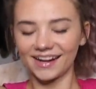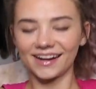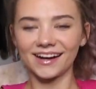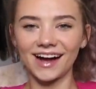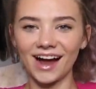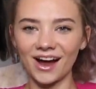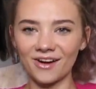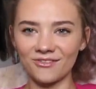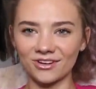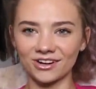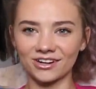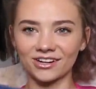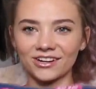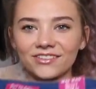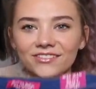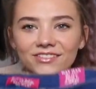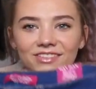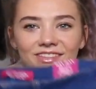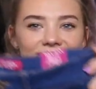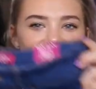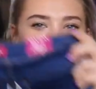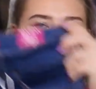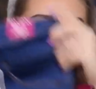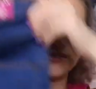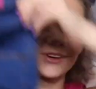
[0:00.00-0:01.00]
I wonder if
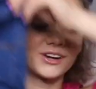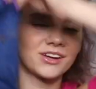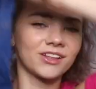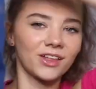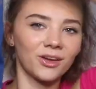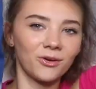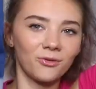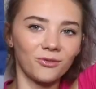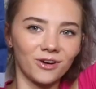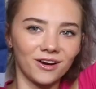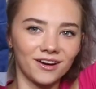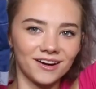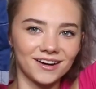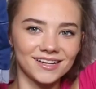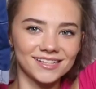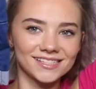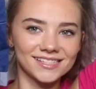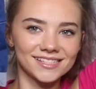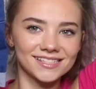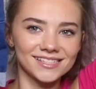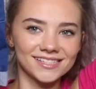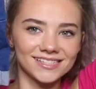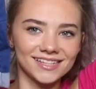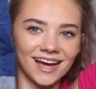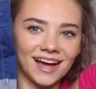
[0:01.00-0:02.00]
this really
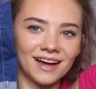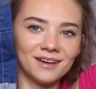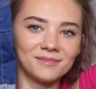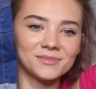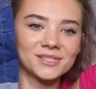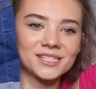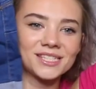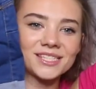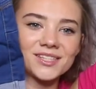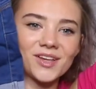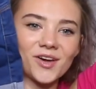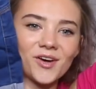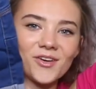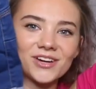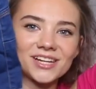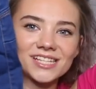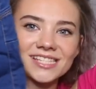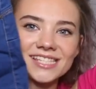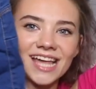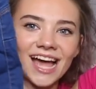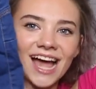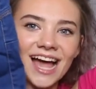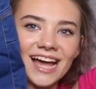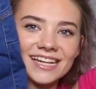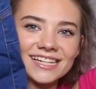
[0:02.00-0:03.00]
works. I'm so
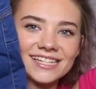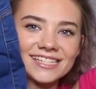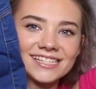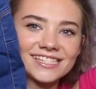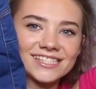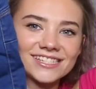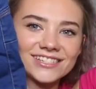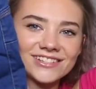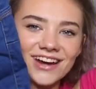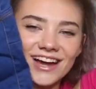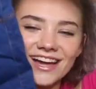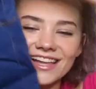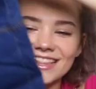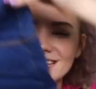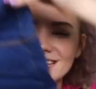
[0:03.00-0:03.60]
excited to try